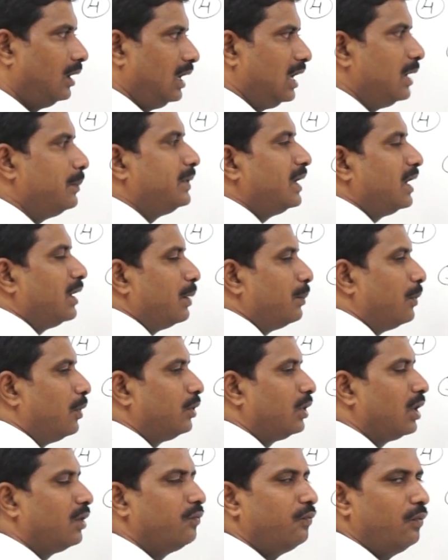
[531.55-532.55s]
limited
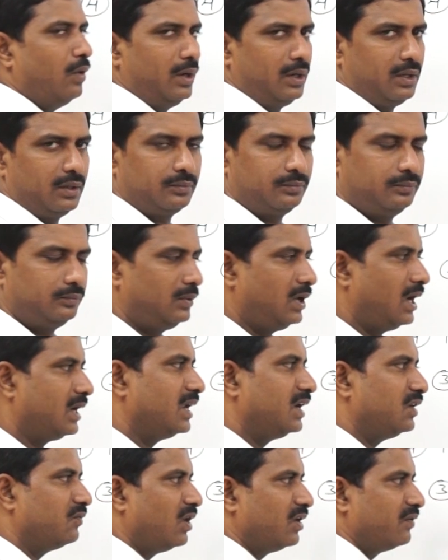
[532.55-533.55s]
amount of water. At
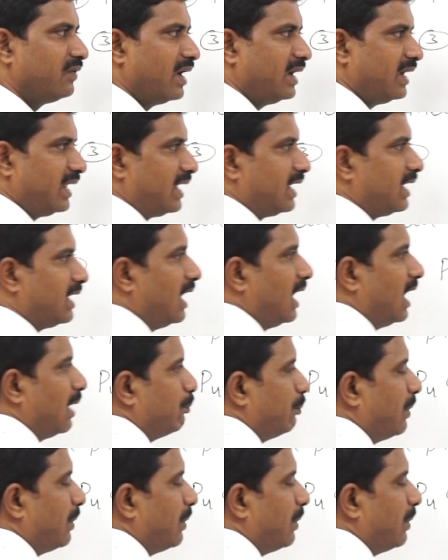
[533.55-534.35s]
that time, what we are adding?